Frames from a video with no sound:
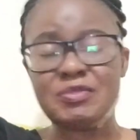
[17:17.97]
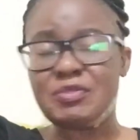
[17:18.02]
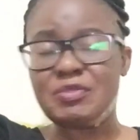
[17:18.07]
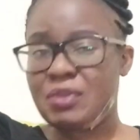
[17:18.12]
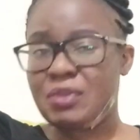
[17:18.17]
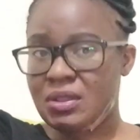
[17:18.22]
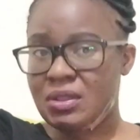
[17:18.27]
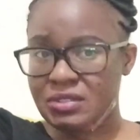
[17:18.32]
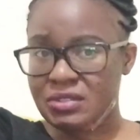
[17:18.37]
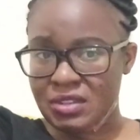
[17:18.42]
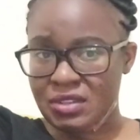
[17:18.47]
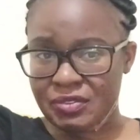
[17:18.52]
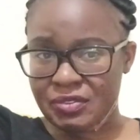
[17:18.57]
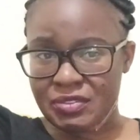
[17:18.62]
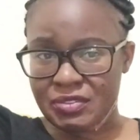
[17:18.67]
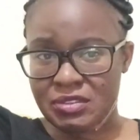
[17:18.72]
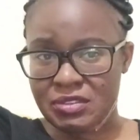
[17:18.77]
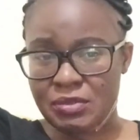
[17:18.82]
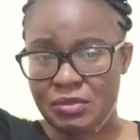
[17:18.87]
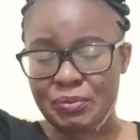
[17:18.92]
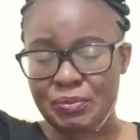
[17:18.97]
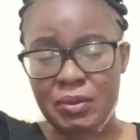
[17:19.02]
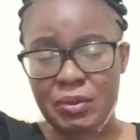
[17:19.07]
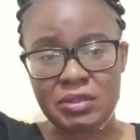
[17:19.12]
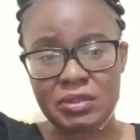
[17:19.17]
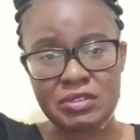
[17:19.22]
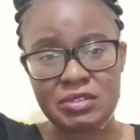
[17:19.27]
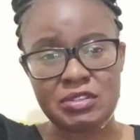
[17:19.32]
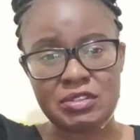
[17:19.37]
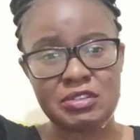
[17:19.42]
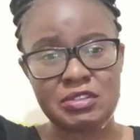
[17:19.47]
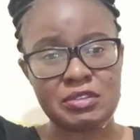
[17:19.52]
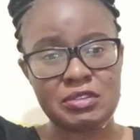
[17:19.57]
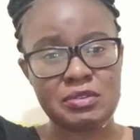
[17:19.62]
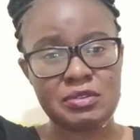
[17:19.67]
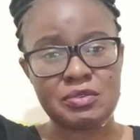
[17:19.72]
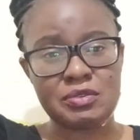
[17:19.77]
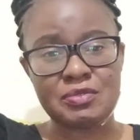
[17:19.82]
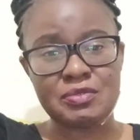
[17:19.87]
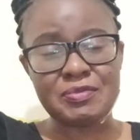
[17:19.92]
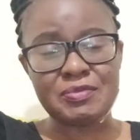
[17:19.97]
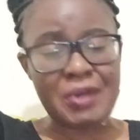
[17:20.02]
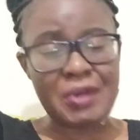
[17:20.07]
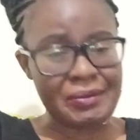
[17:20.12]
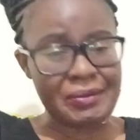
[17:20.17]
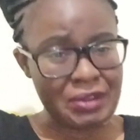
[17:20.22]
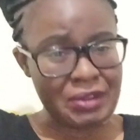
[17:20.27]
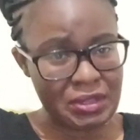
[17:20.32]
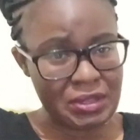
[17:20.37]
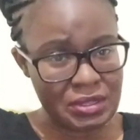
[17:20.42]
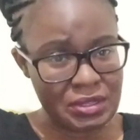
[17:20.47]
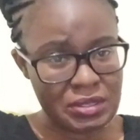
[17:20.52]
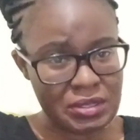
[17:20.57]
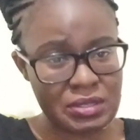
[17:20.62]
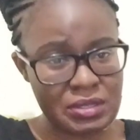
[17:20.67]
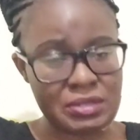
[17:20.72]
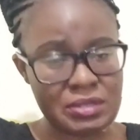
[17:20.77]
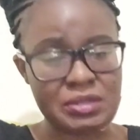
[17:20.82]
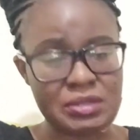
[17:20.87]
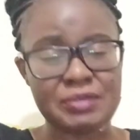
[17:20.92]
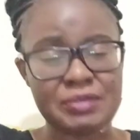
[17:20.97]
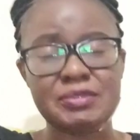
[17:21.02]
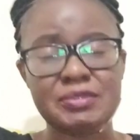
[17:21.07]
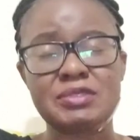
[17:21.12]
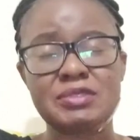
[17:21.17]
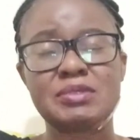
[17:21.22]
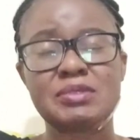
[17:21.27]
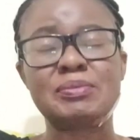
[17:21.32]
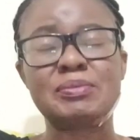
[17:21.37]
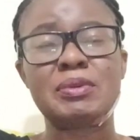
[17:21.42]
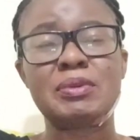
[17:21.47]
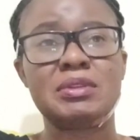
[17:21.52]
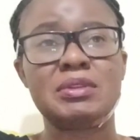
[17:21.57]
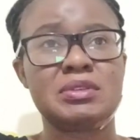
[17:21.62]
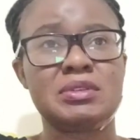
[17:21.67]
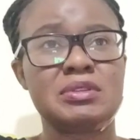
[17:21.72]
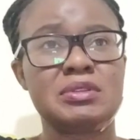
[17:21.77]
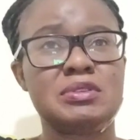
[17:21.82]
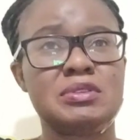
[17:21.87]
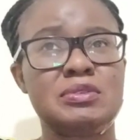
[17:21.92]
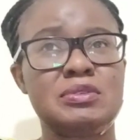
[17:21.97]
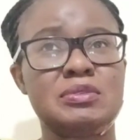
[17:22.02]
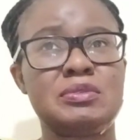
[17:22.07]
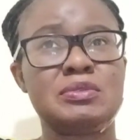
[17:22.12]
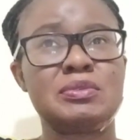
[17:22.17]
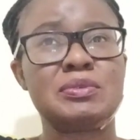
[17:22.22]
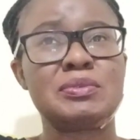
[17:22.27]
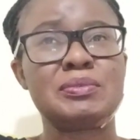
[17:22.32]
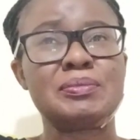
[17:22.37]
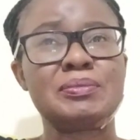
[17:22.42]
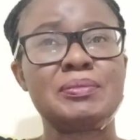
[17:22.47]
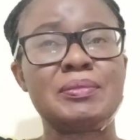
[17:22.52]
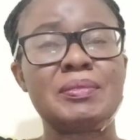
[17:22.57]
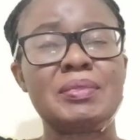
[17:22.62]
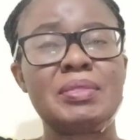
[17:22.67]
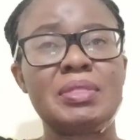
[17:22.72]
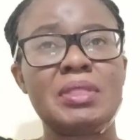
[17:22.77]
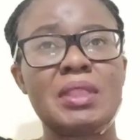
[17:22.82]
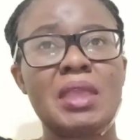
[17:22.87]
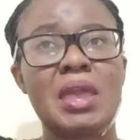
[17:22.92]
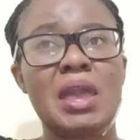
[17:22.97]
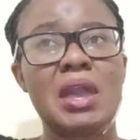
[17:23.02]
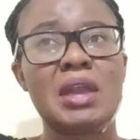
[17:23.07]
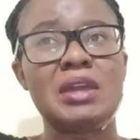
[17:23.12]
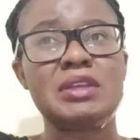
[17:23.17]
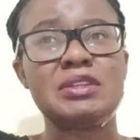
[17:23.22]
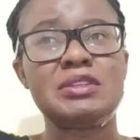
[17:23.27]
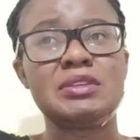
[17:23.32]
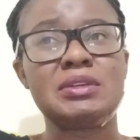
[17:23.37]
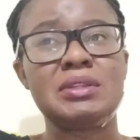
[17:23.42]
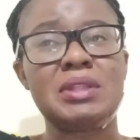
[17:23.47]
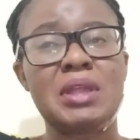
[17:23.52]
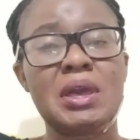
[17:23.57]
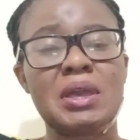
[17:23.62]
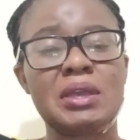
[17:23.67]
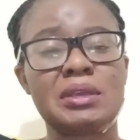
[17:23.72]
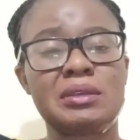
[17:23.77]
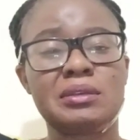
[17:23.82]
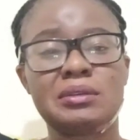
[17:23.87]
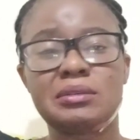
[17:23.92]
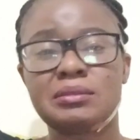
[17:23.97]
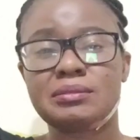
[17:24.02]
friends have disappointed you, families have disappointed you, and you're like,